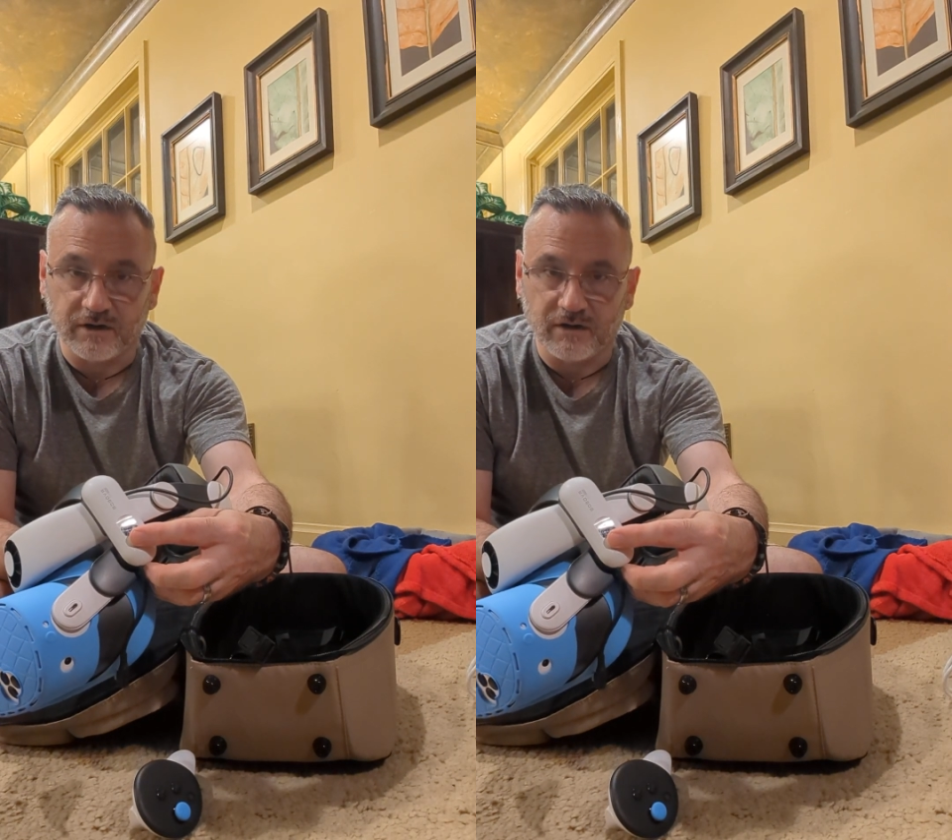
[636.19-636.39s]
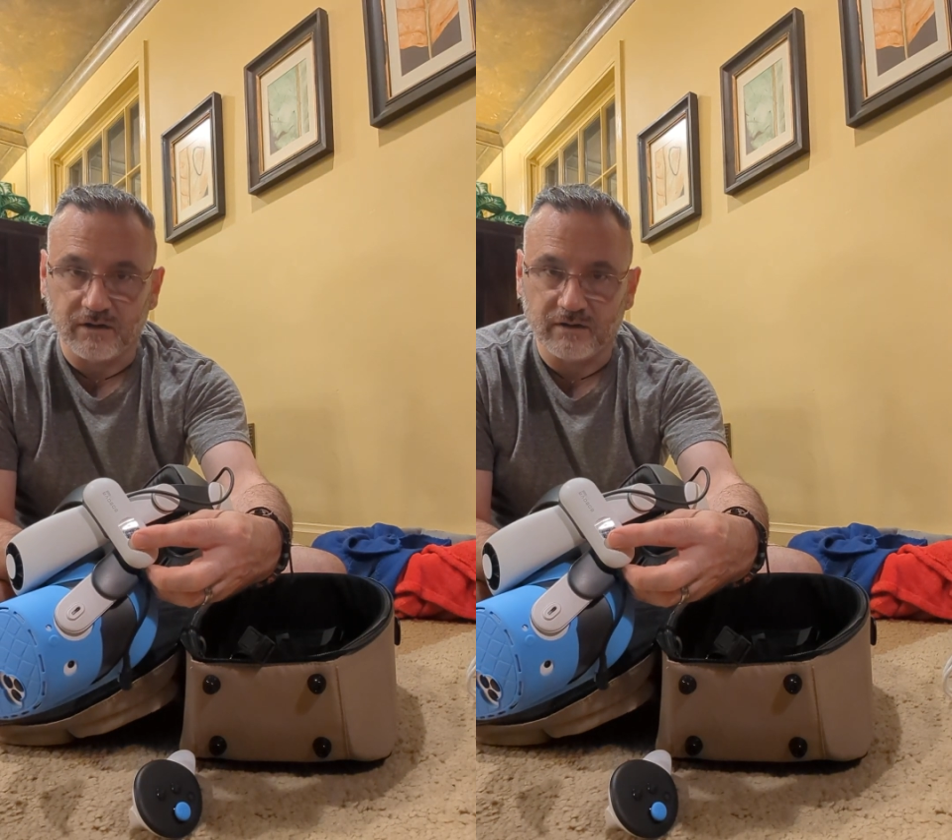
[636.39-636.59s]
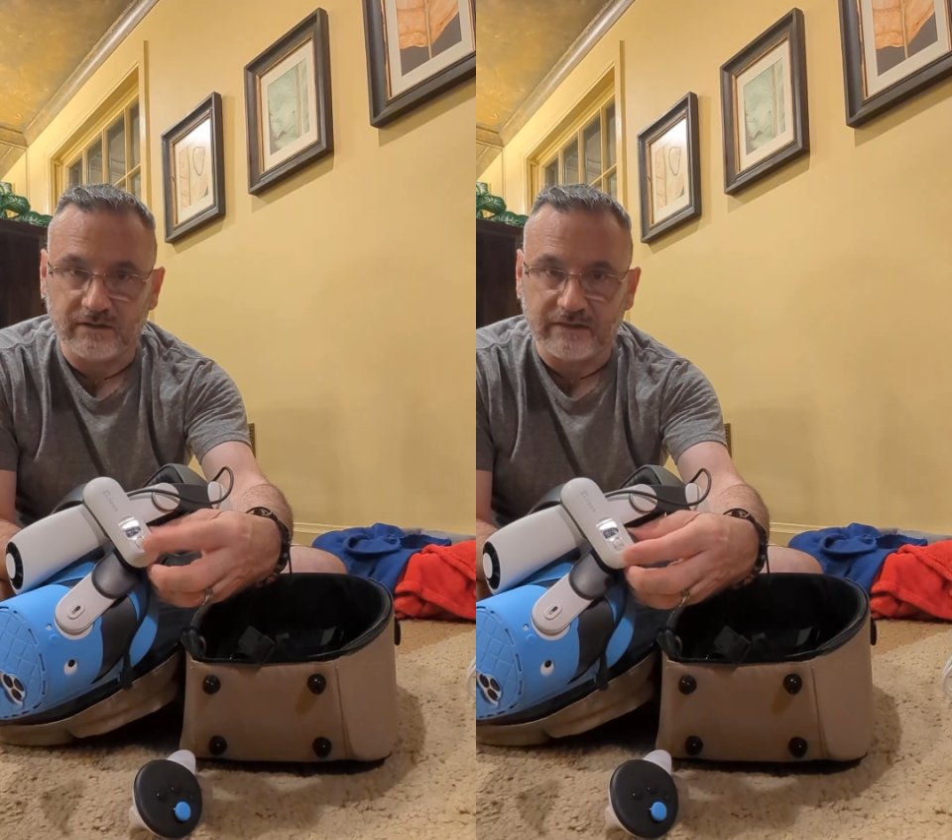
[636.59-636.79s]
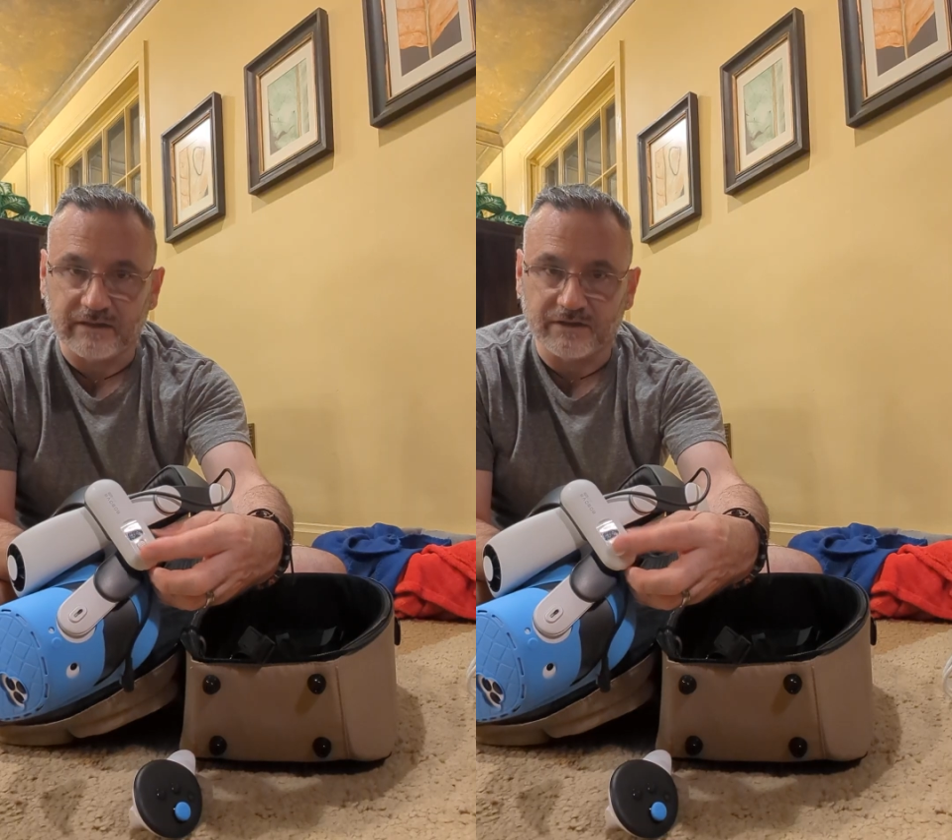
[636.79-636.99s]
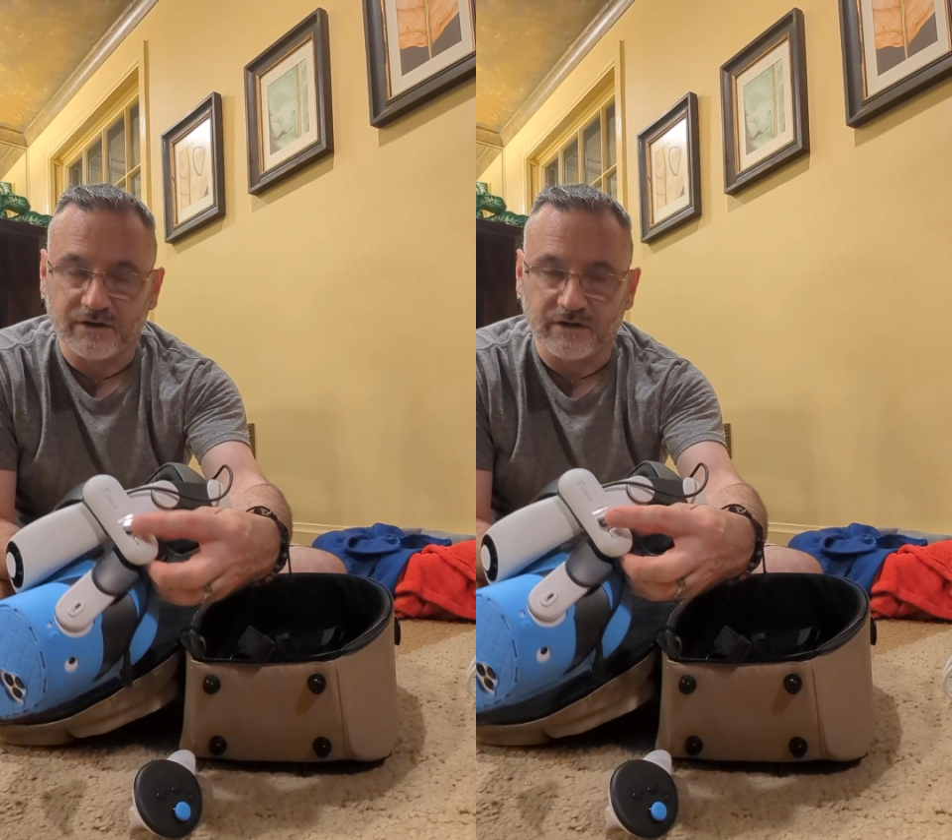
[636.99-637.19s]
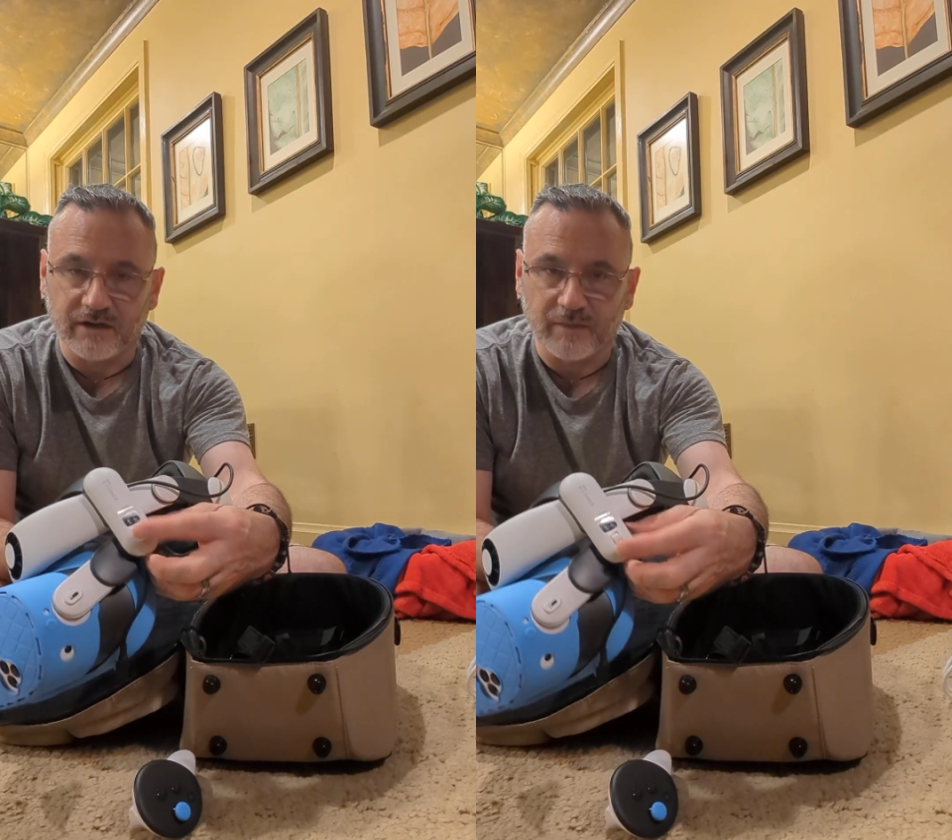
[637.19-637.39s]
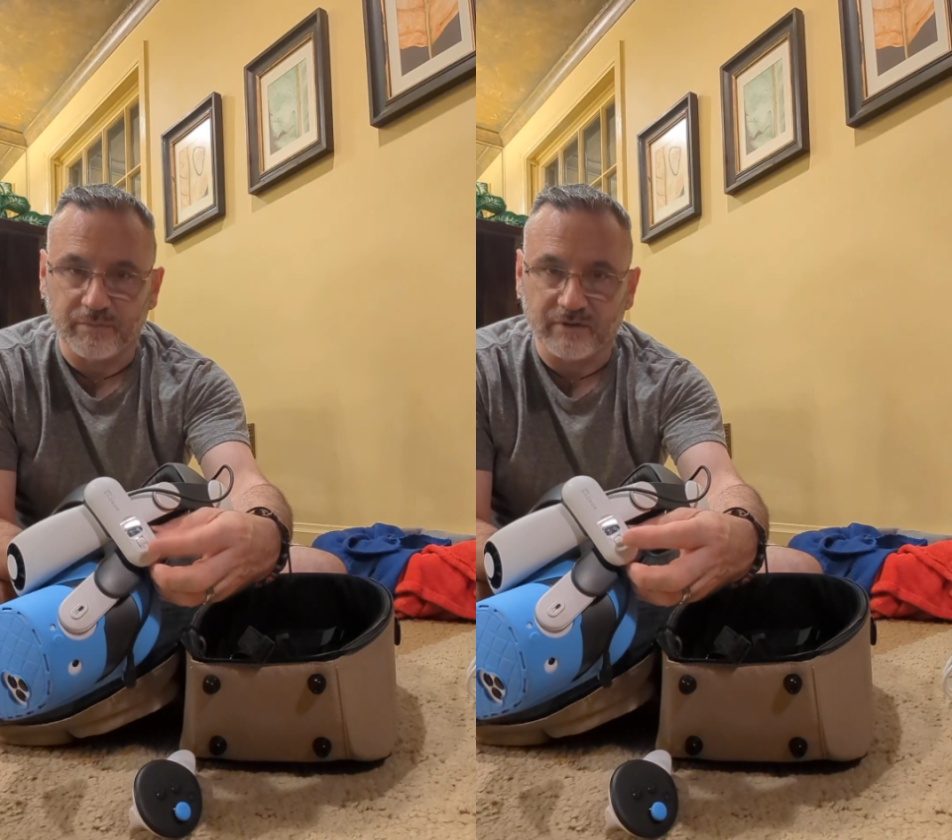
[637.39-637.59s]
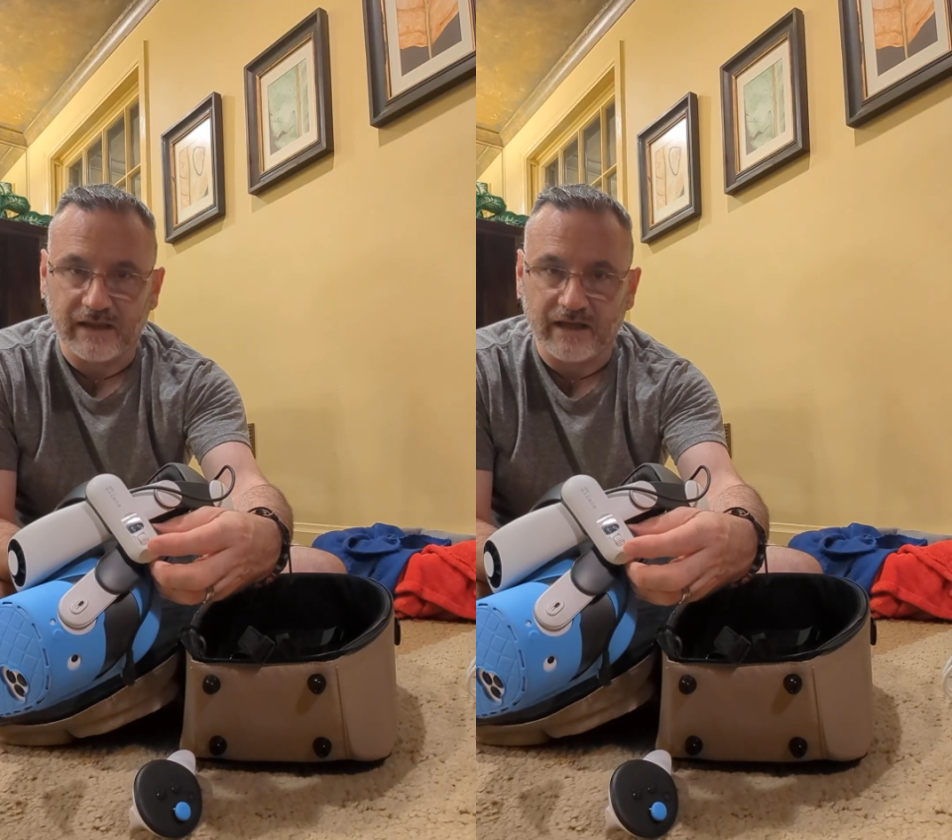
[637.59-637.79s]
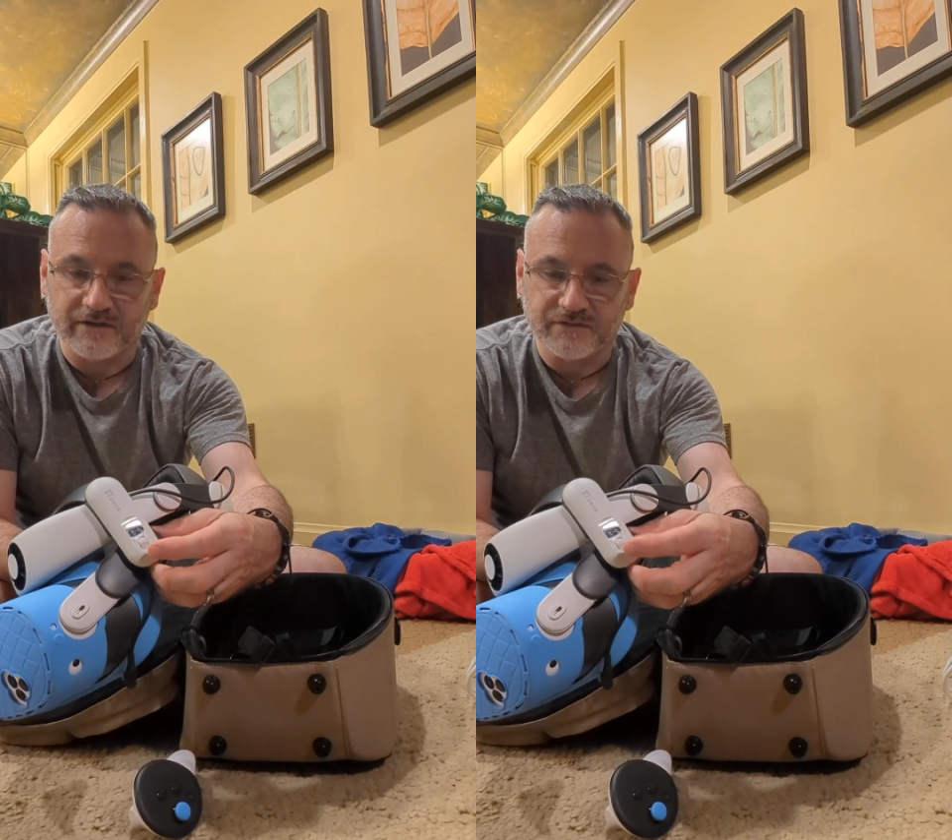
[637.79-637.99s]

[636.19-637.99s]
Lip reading: on and then turn it up or down as